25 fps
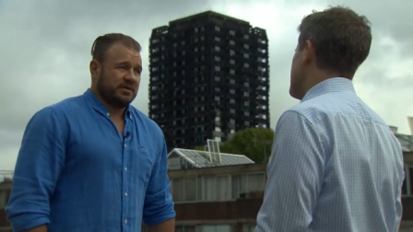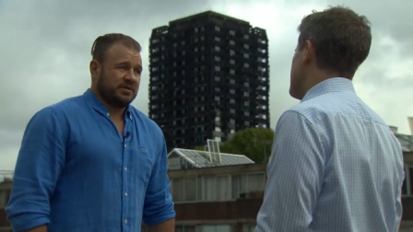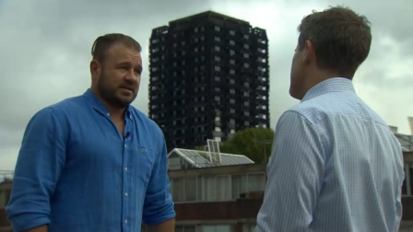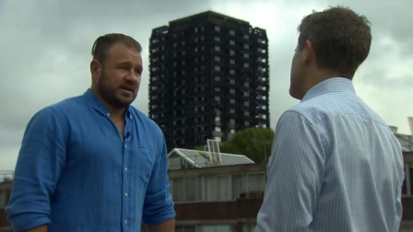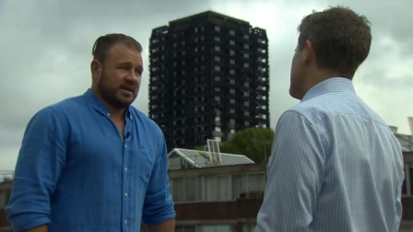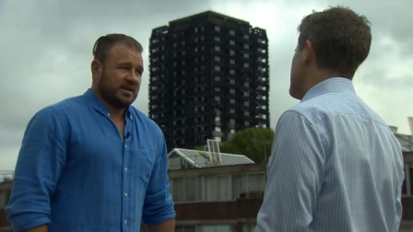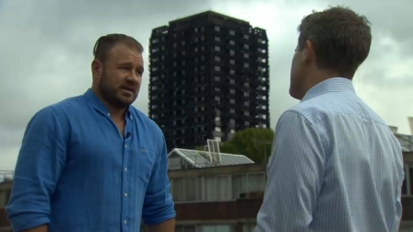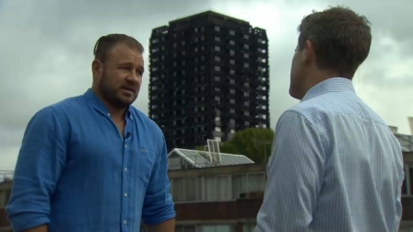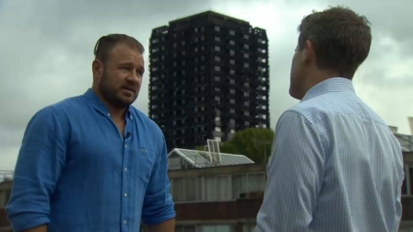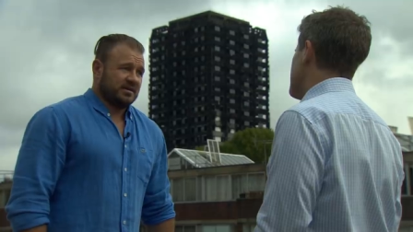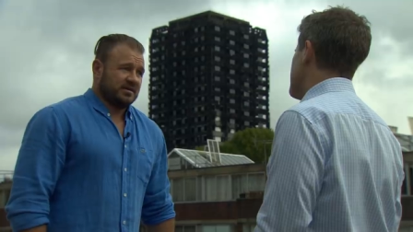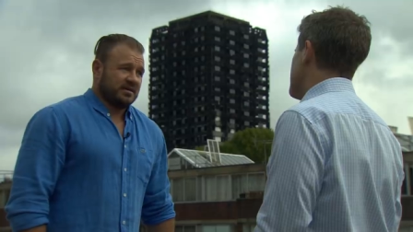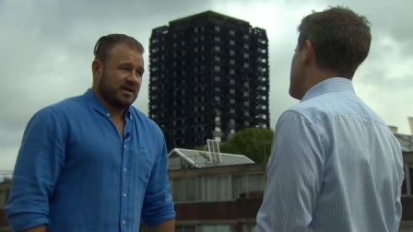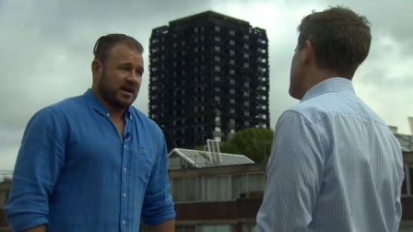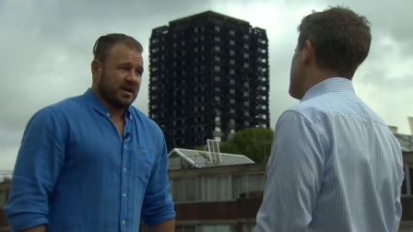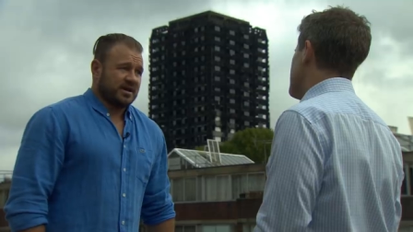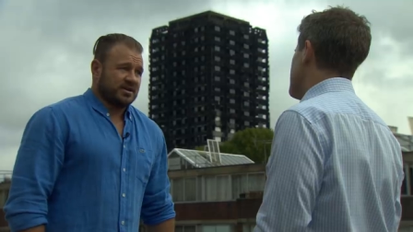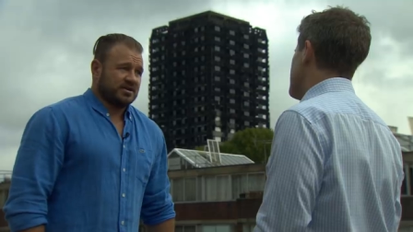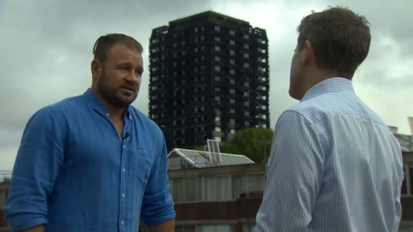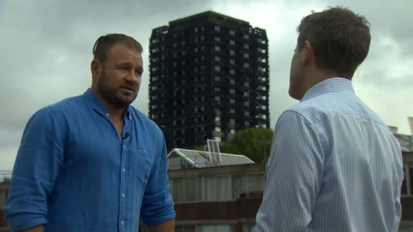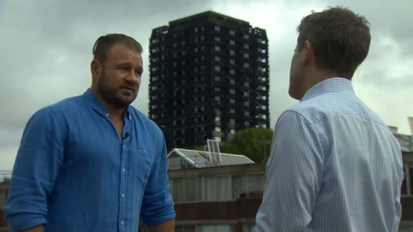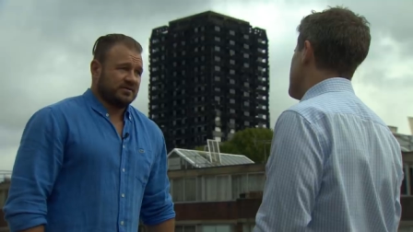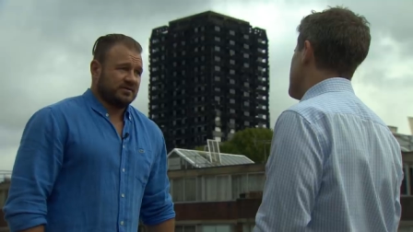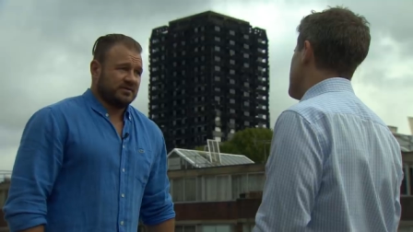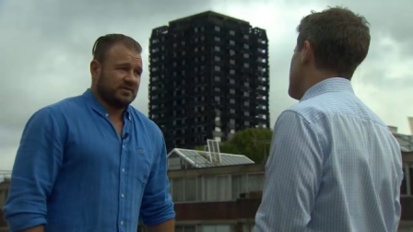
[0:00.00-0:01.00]
taking
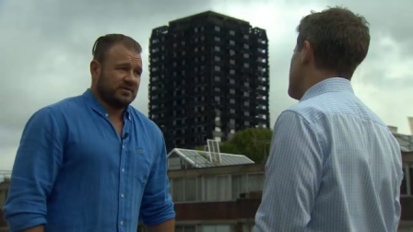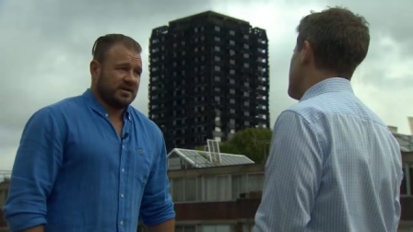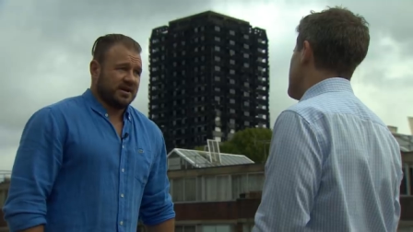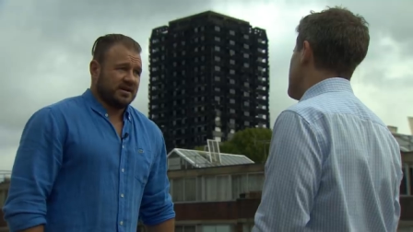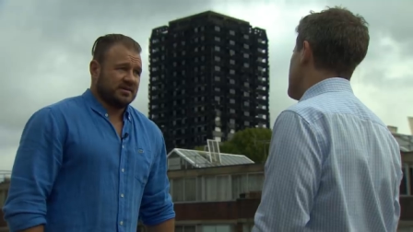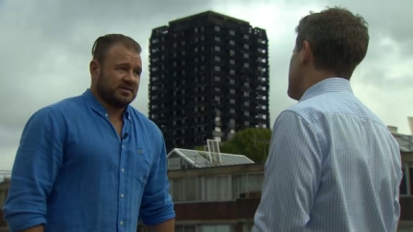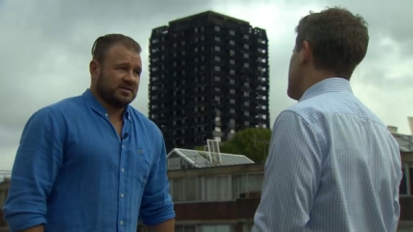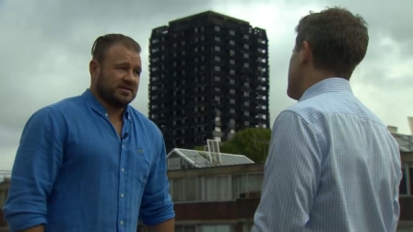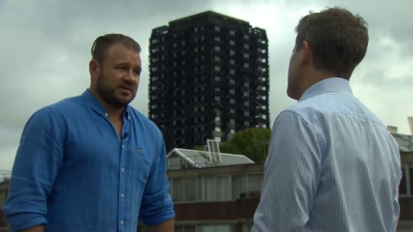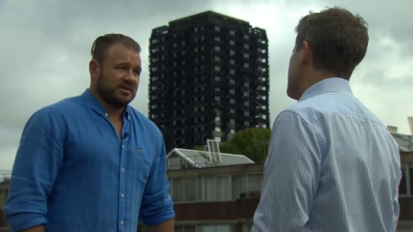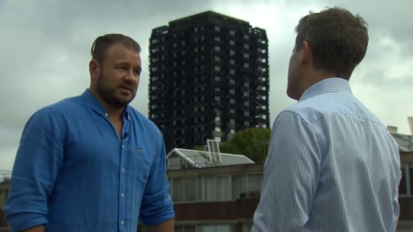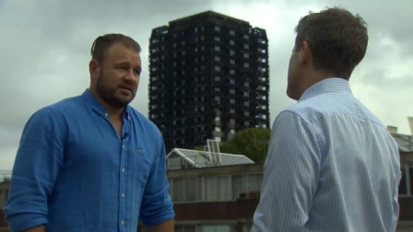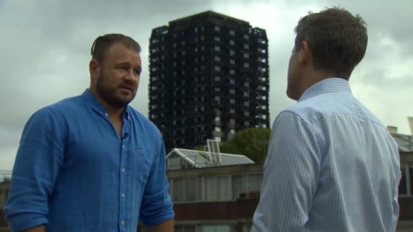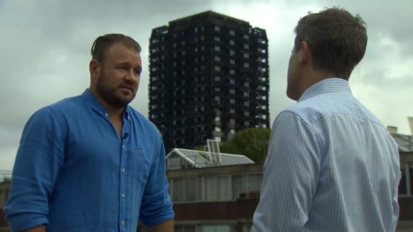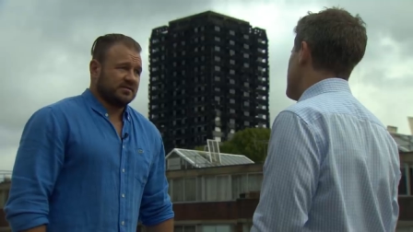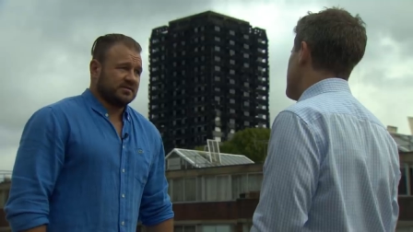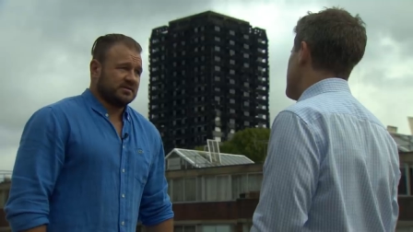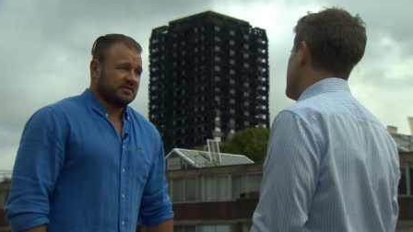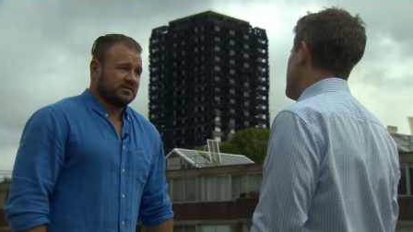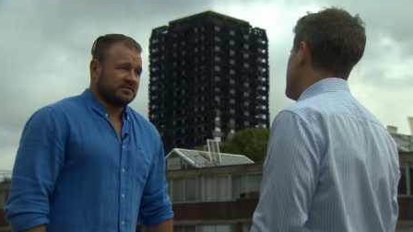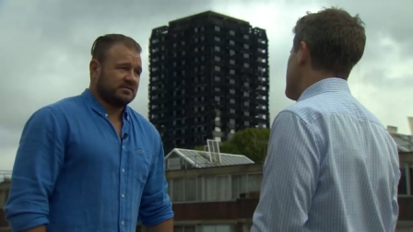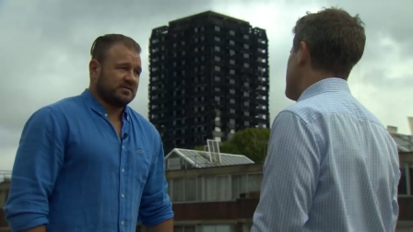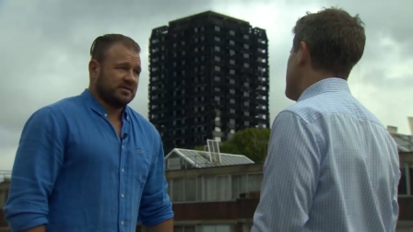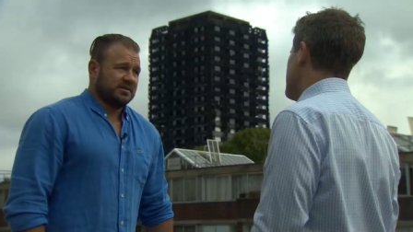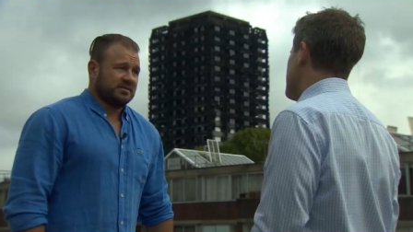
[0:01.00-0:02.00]
action for
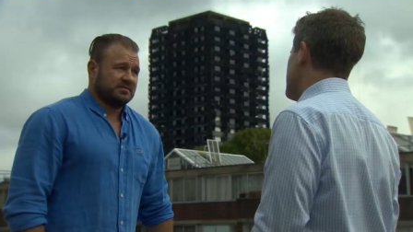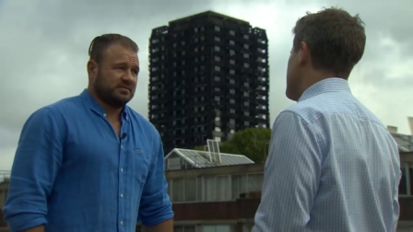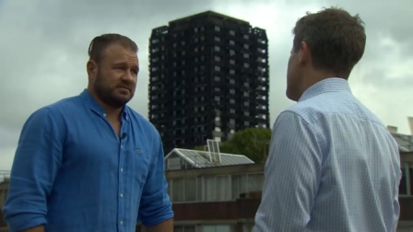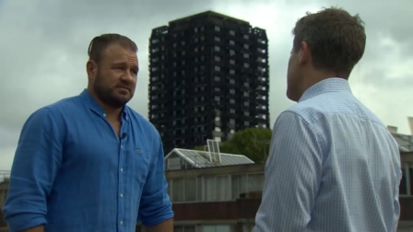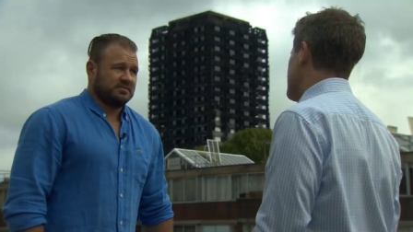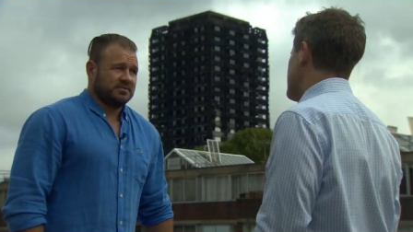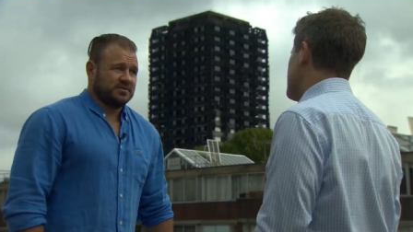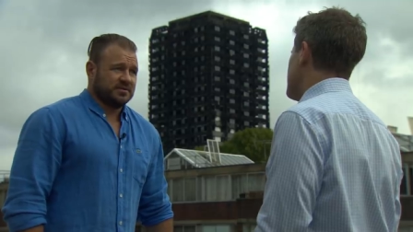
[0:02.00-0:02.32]
ourselves and we're